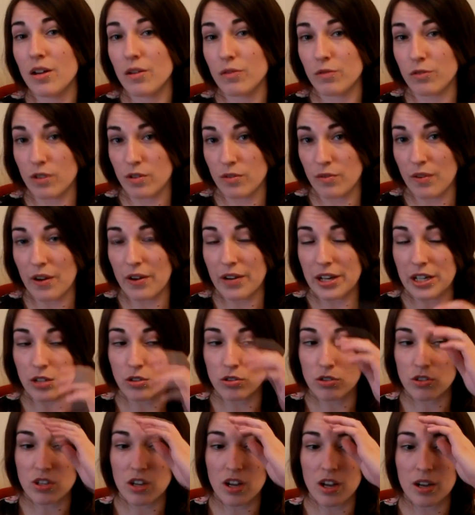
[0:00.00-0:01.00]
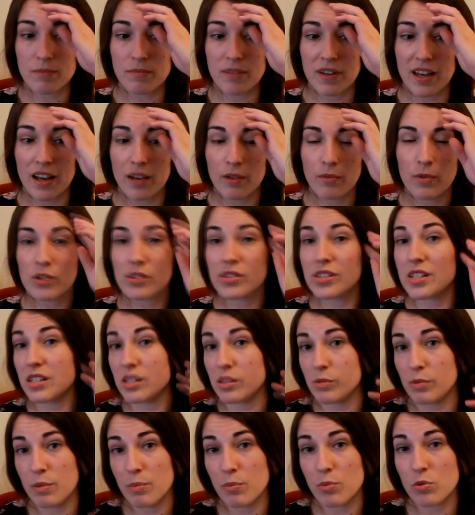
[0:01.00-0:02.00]
for a very long time now. Well,
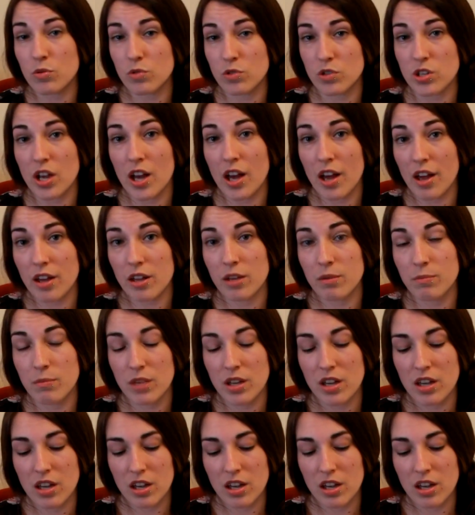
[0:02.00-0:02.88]
since we brought her home.